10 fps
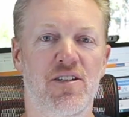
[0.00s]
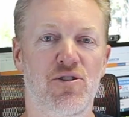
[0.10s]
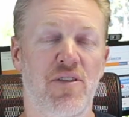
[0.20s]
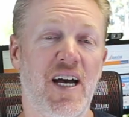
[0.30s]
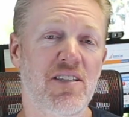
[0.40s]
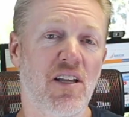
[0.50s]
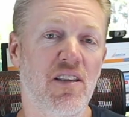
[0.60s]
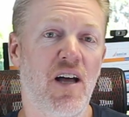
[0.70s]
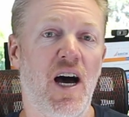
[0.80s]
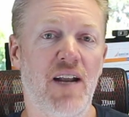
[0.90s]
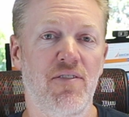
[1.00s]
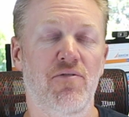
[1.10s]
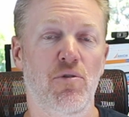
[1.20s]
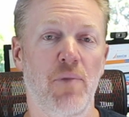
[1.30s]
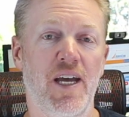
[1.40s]
So that's a lot of
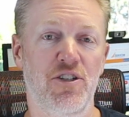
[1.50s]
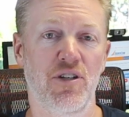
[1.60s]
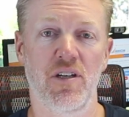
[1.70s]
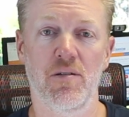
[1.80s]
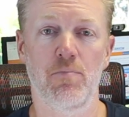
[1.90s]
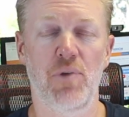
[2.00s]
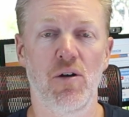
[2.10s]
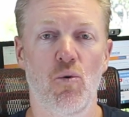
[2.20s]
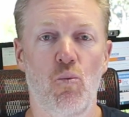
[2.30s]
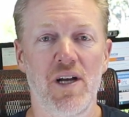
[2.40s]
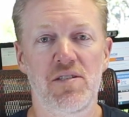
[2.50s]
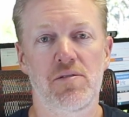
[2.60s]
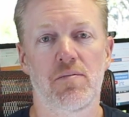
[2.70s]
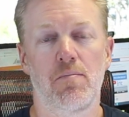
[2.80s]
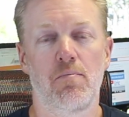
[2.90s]
information, but what's
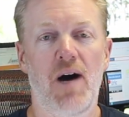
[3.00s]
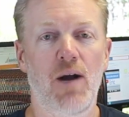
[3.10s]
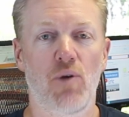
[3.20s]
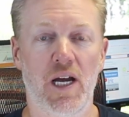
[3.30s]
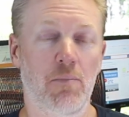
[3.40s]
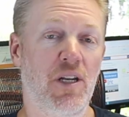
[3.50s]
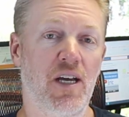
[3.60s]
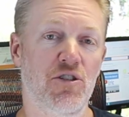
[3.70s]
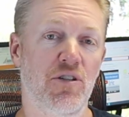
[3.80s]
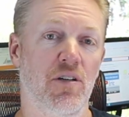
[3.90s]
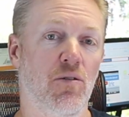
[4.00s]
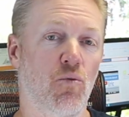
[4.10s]
my recommendation?